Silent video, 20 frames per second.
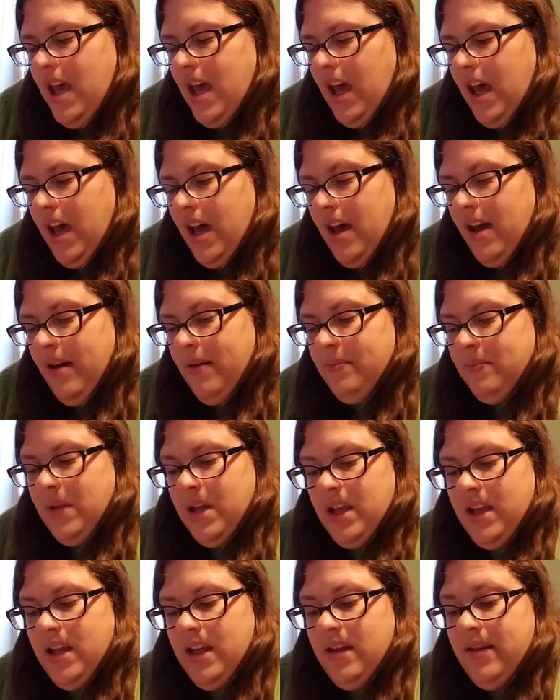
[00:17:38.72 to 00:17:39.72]
And
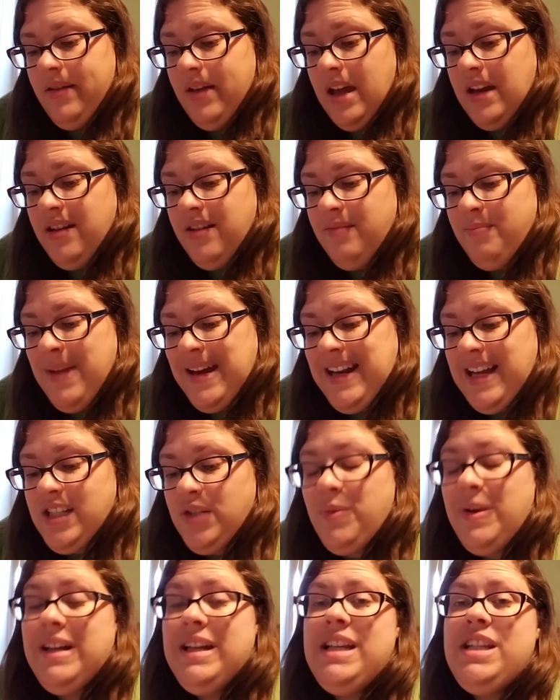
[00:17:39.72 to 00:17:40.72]
my next
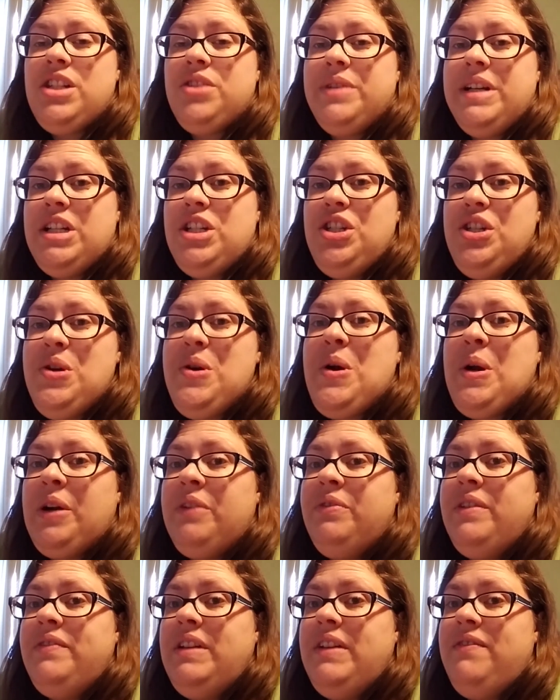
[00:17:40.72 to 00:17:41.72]
one is to reach
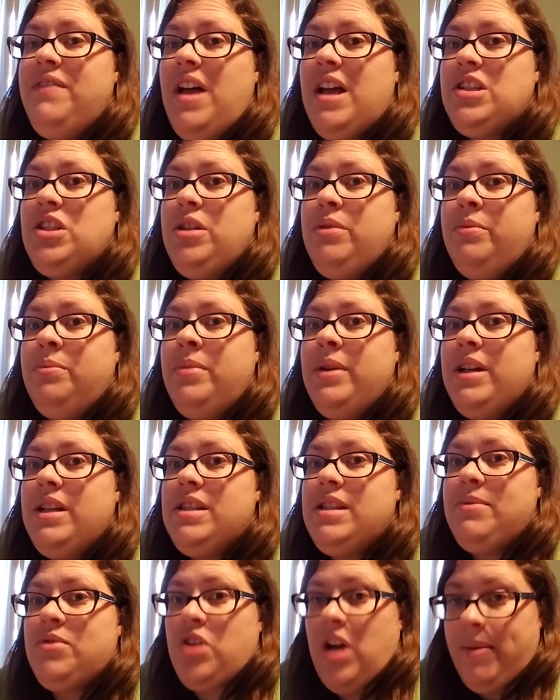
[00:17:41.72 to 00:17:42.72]
250 FlossTube
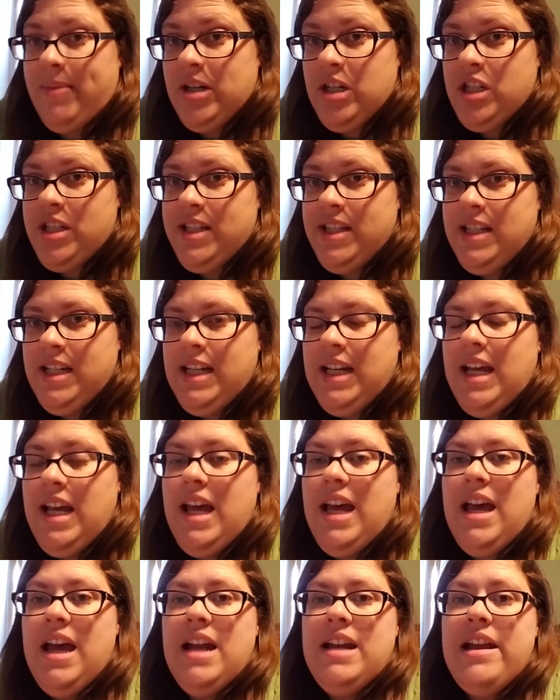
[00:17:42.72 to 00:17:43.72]
subscribers.
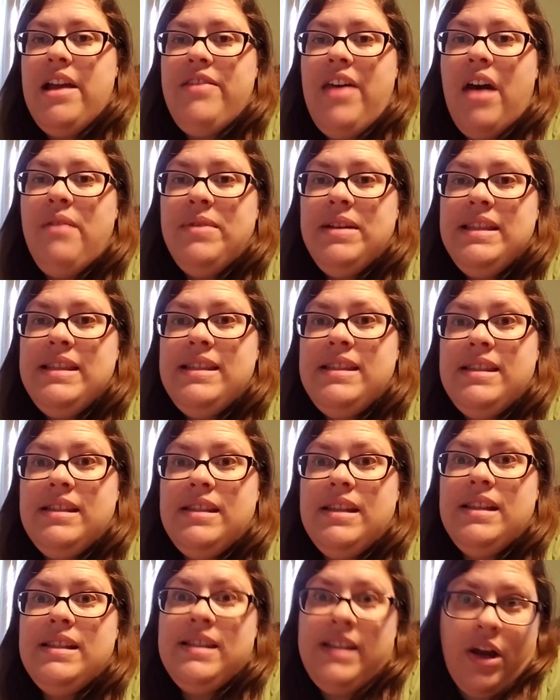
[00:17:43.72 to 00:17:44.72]
Now that one's
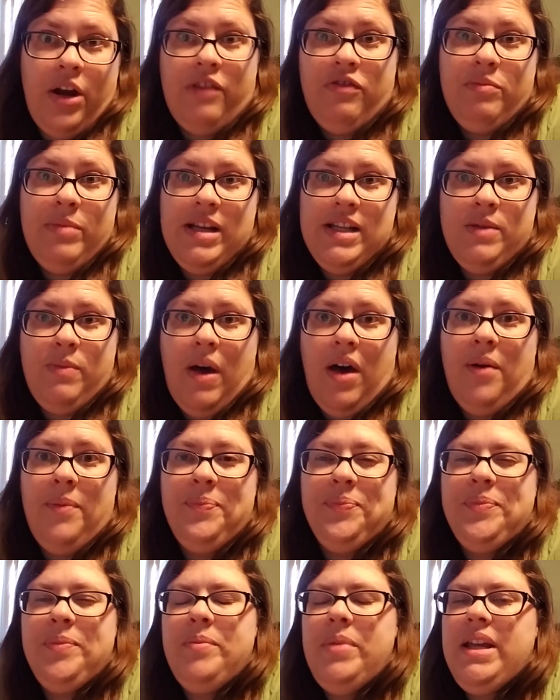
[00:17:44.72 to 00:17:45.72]
scary for me as well,
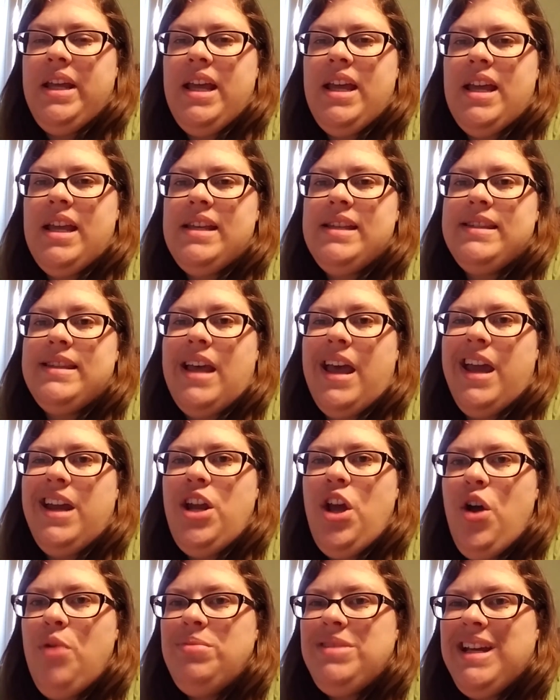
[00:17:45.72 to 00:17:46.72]
because I had
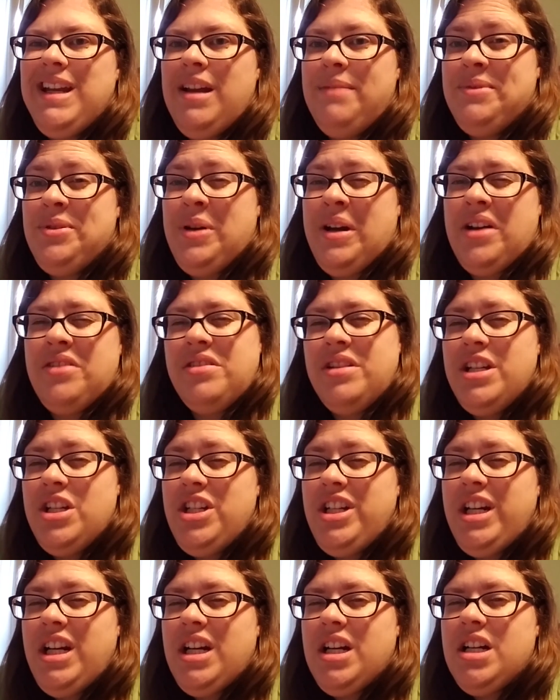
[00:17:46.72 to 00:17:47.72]
hoped to get up to 100 this
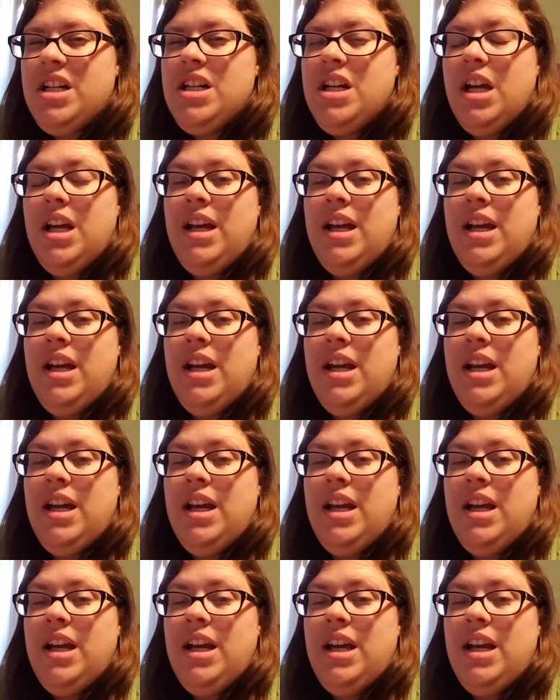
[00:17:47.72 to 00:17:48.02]
year,